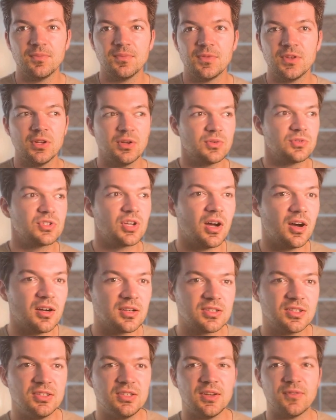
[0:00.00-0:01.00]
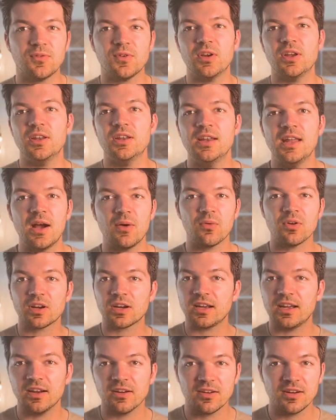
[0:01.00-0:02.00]
you know, talk to different
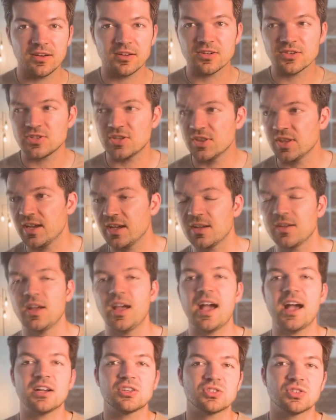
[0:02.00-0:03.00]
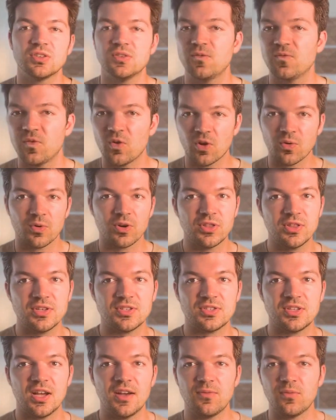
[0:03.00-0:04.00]
network carriers and like actually forward the
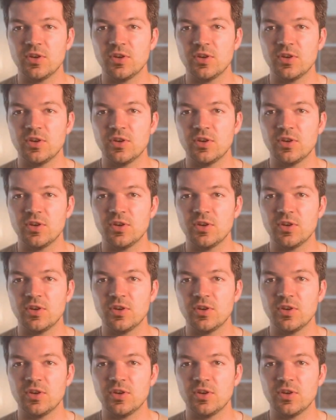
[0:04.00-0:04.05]
stuff.